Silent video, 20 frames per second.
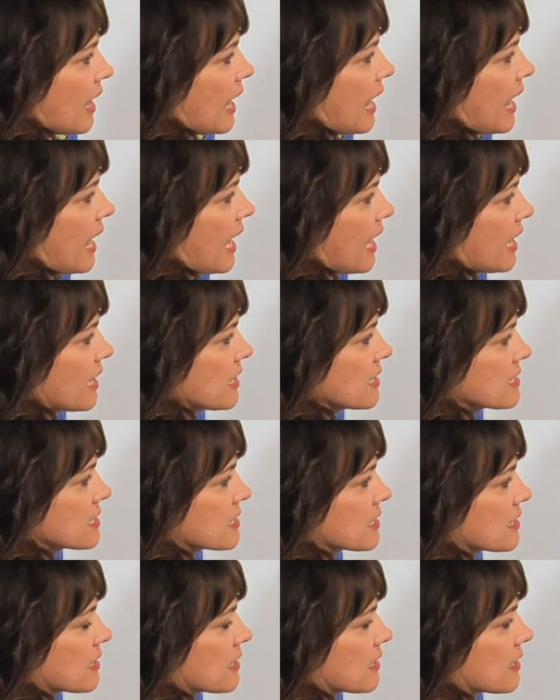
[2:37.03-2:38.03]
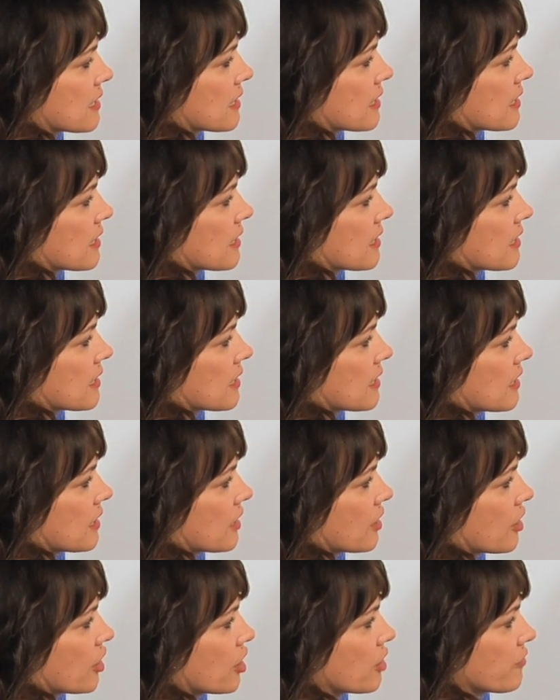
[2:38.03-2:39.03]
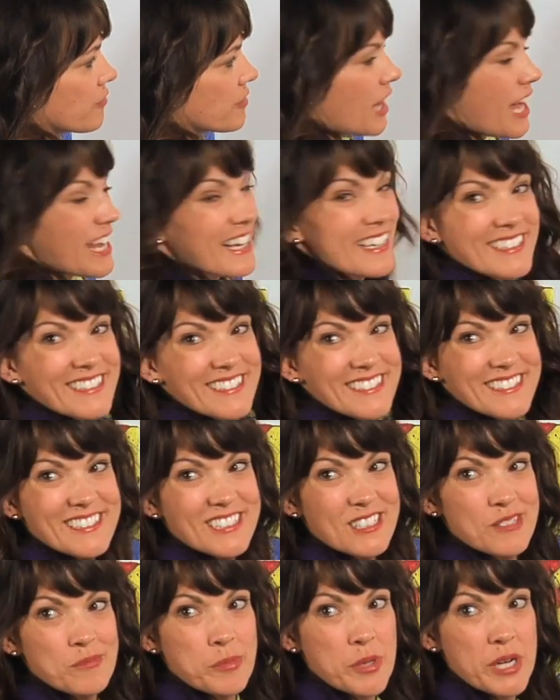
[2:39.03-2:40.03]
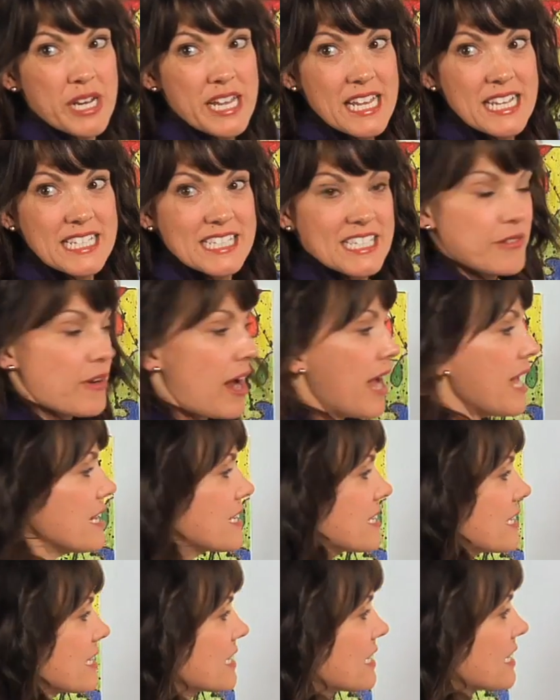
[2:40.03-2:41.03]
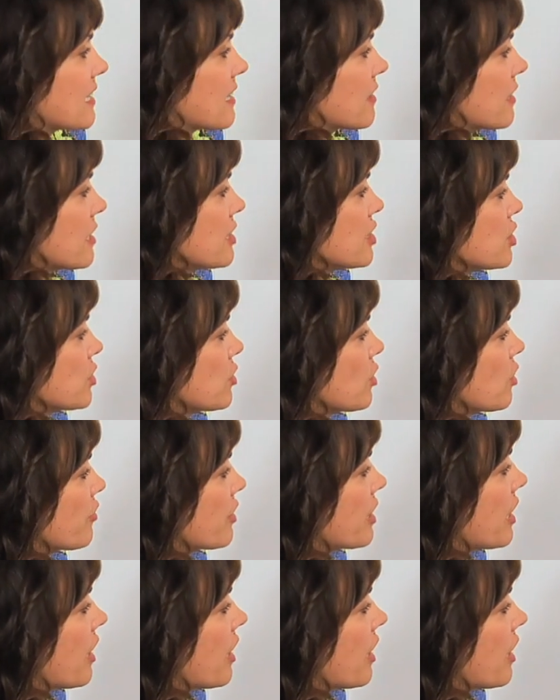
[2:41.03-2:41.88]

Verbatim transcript: and a curved line. Pretty easy, right? Let's do it over